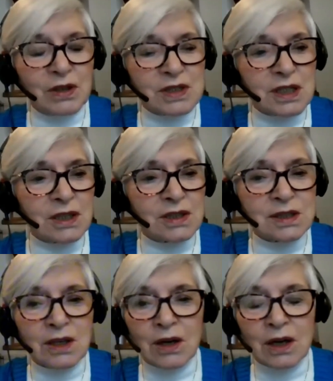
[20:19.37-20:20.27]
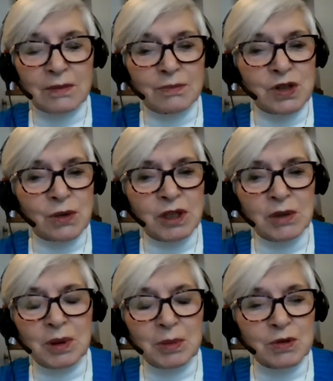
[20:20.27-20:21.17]
because so
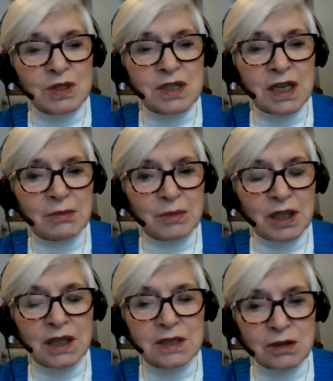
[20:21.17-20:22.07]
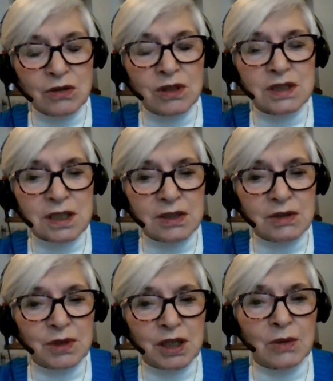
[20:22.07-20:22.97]
many people say to me, as Lucas said
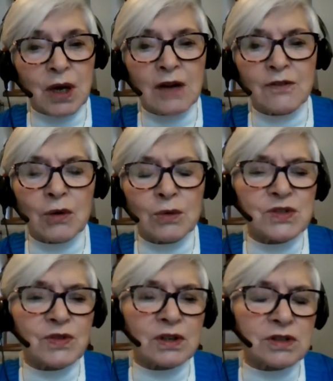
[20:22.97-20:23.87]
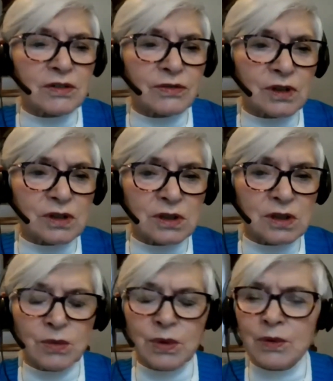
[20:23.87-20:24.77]
to me, I've always felt different.
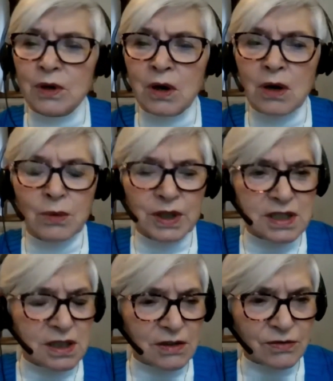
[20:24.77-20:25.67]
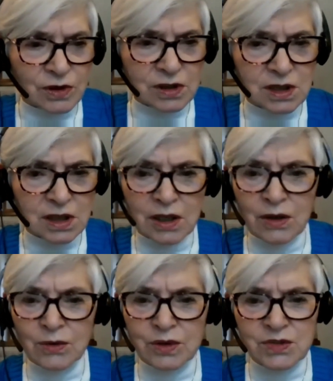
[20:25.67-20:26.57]
We were always different.
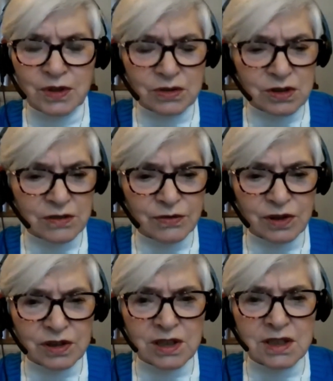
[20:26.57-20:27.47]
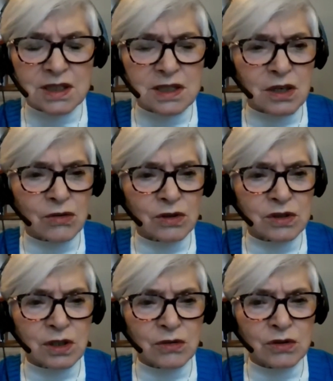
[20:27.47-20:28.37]
I always felt different. This is
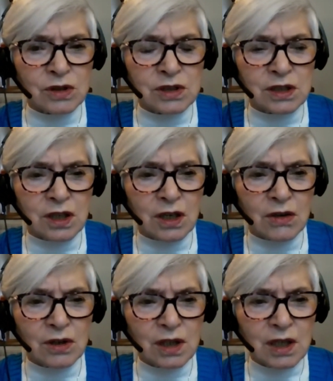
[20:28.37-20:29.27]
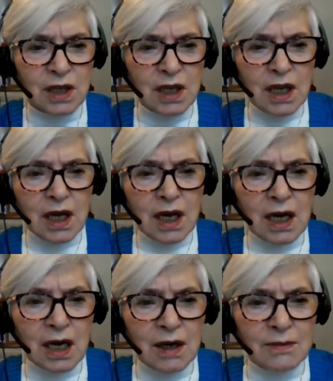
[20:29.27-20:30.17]
so good to know.
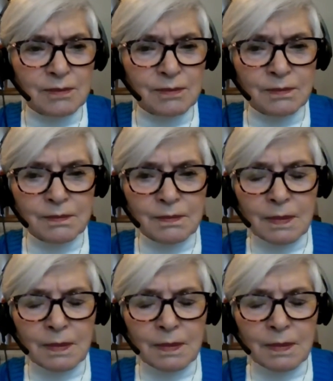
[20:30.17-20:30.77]
Um,